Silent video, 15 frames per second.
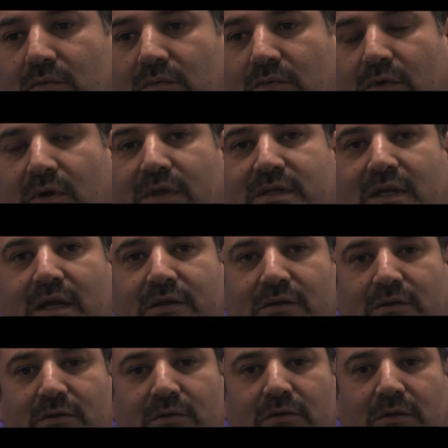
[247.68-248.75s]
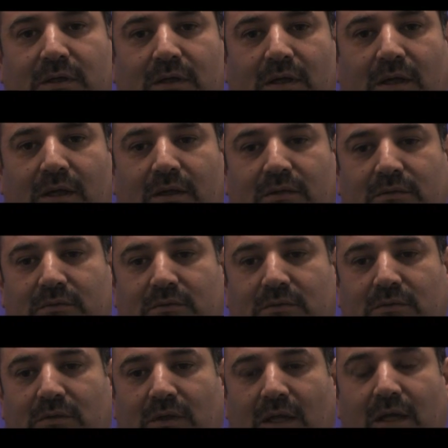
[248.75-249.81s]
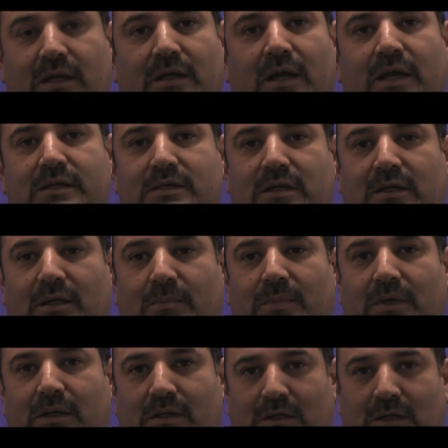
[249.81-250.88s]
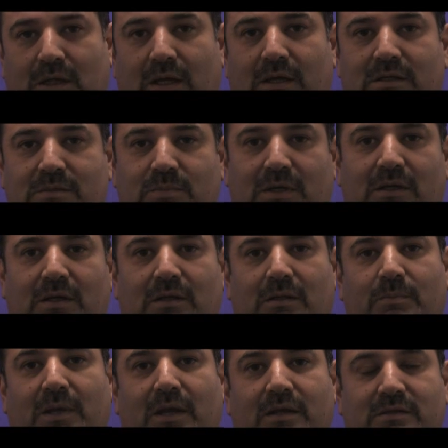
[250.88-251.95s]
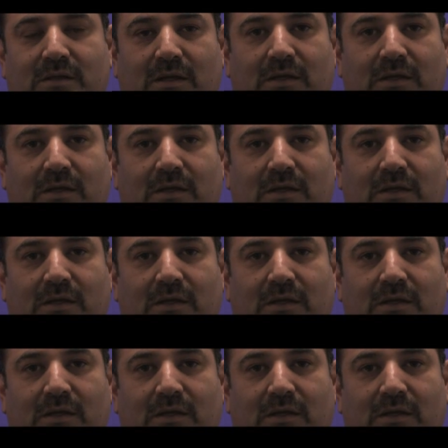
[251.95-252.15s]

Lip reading: very technical, and I had an IT company and an ISP in the past,